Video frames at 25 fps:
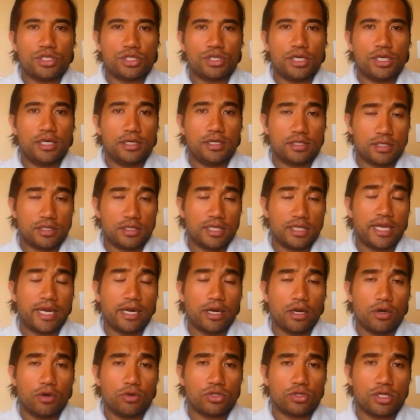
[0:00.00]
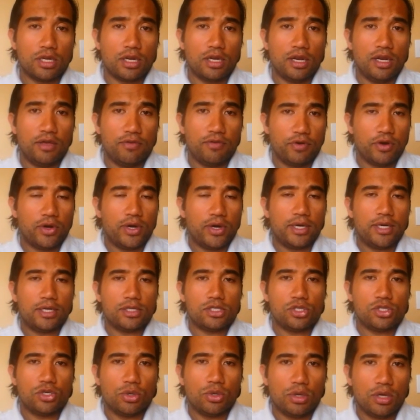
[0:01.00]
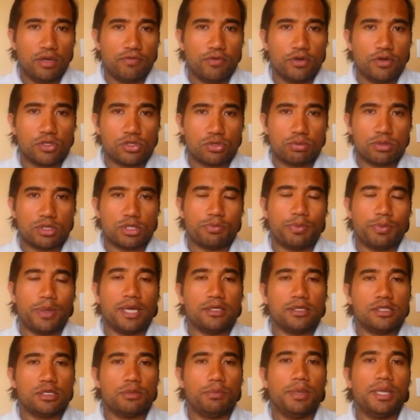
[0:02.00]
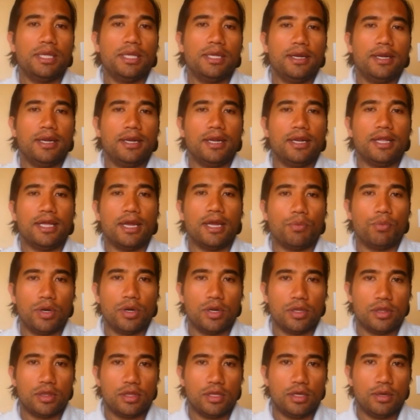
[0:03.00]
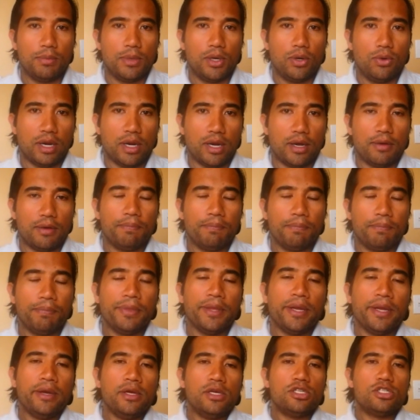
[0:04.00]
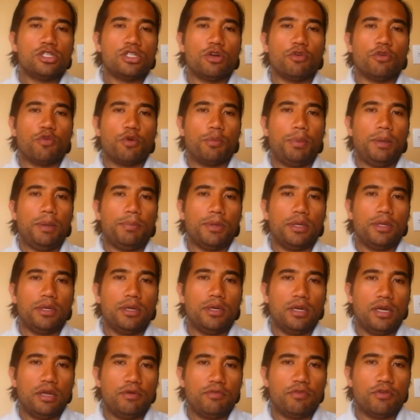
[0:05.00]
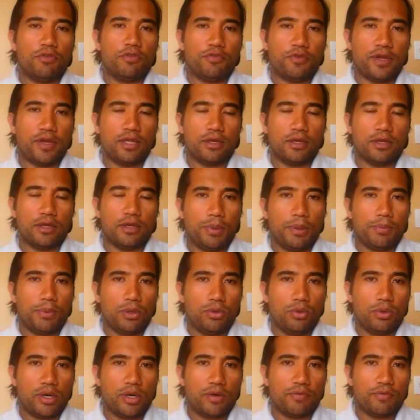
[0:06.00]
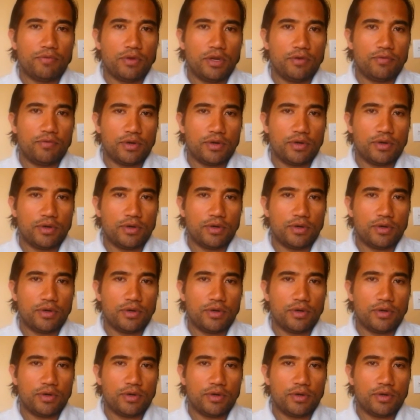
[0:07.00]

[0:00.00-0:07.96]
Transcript: which then goes to the liver, and it's your liver's responsibility to get rid of the ammonia. So for people in liver failure, people who have liver